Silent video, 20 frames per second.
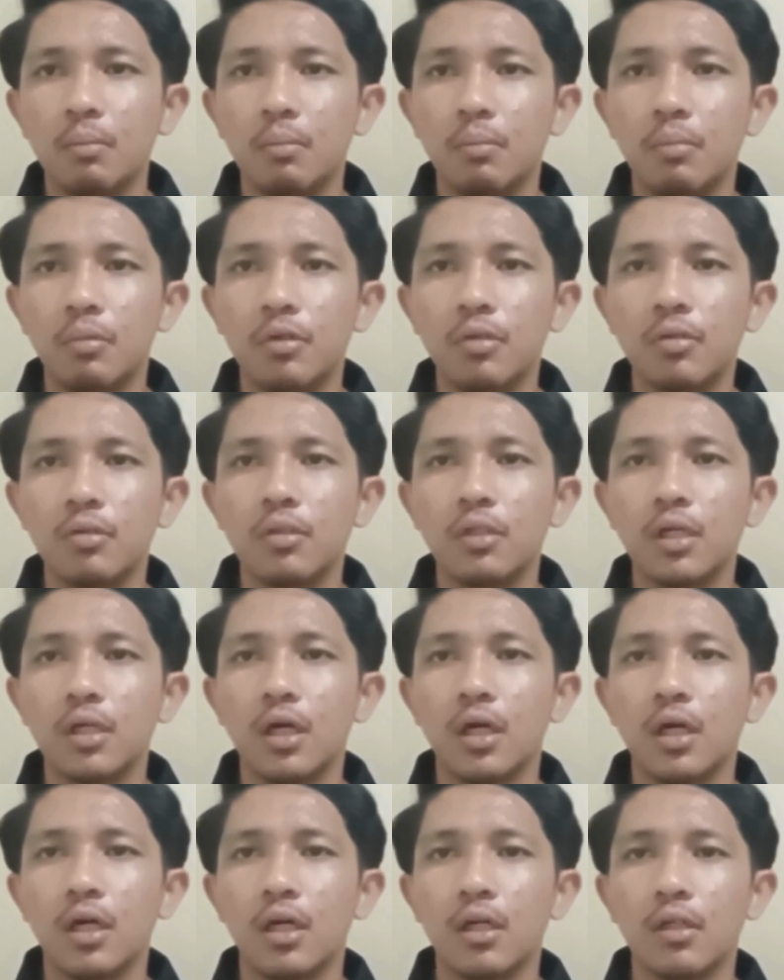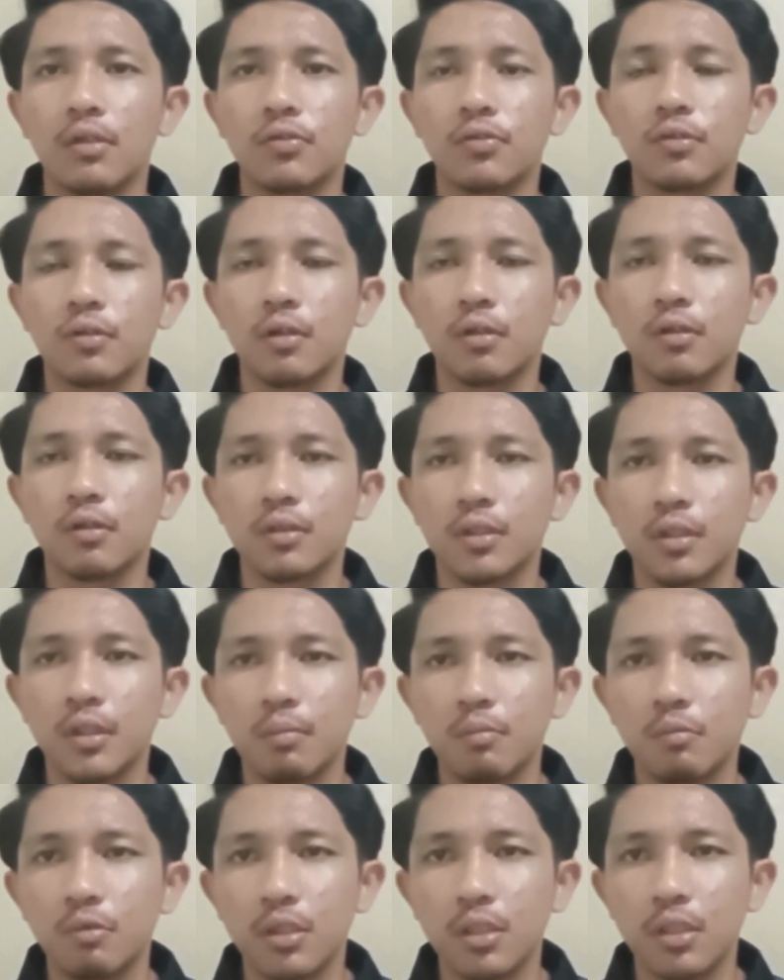build strong
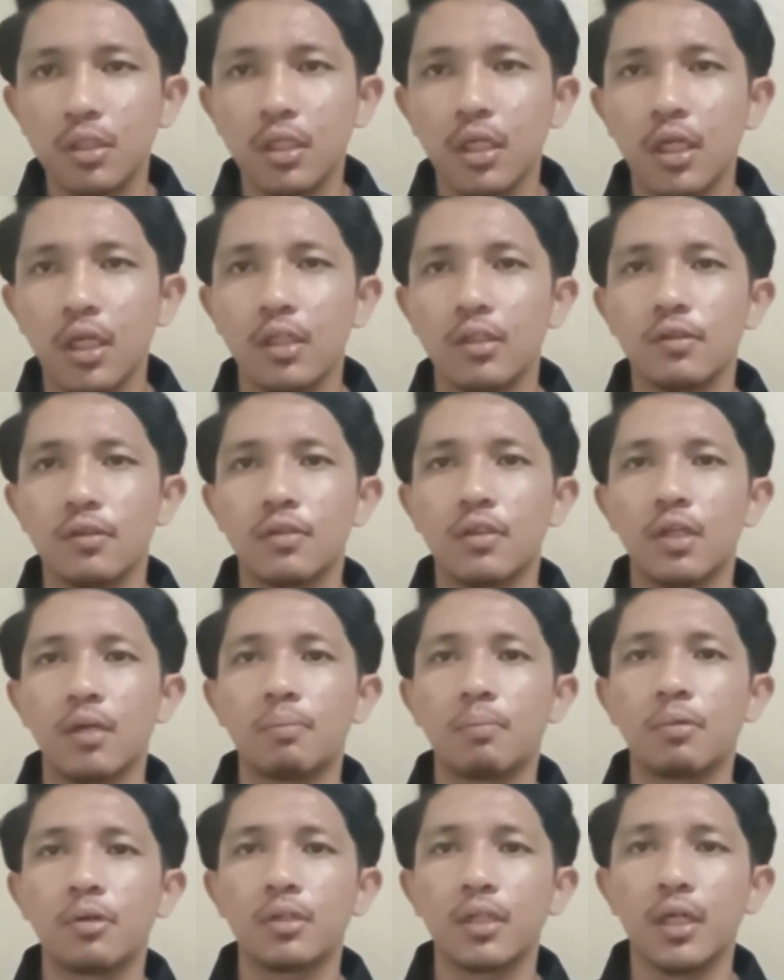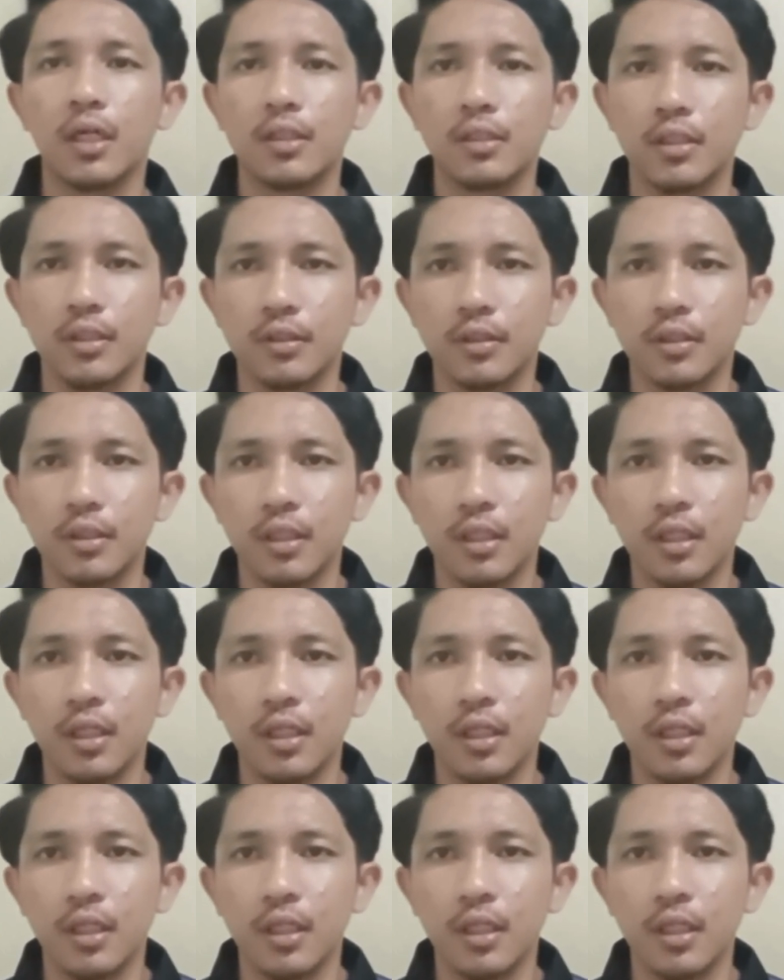teamwork, and support others.